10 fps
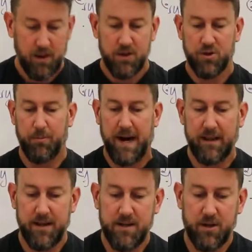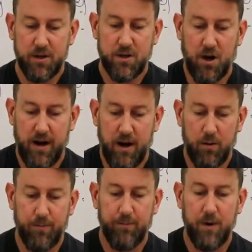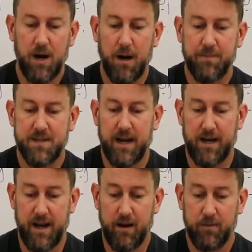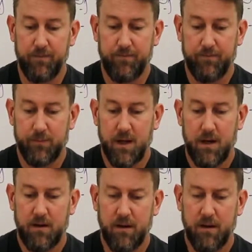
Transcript: So my lid is going to start out upside down. Now